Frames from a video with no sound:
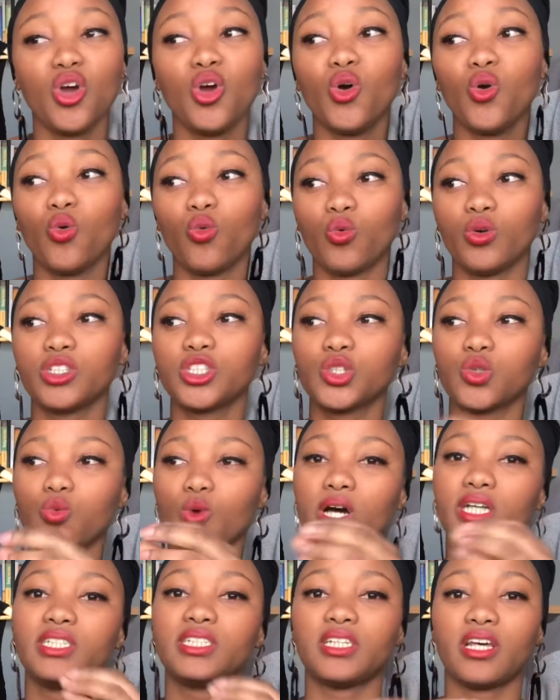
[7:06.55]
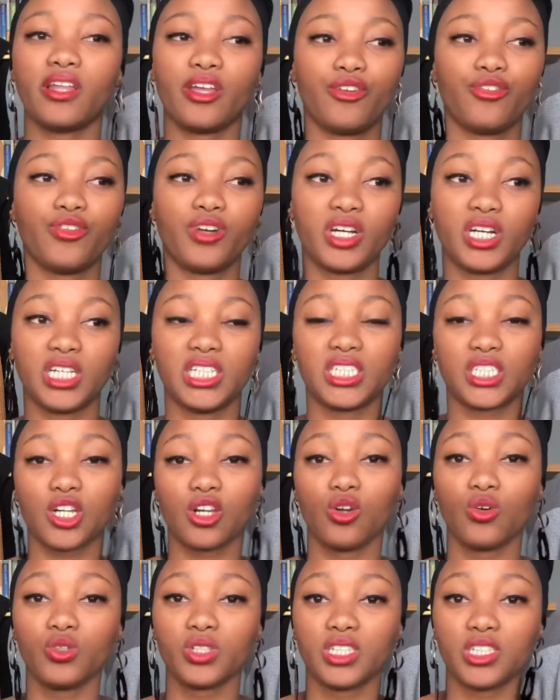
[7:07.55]
which one South Africa is
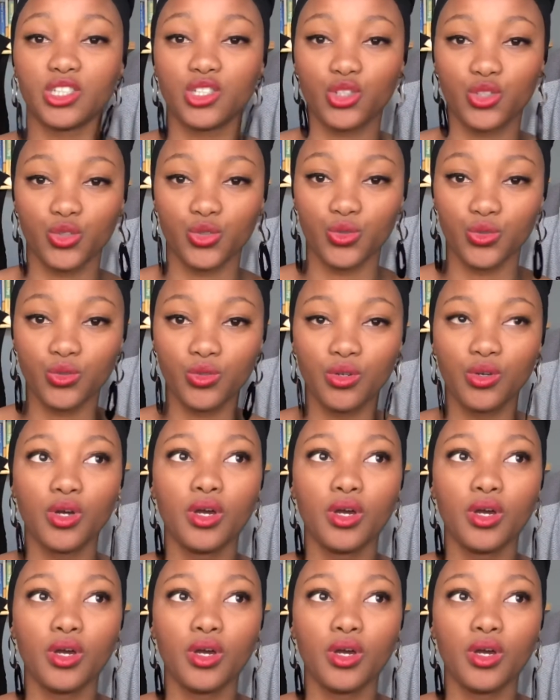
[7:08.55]
closest to.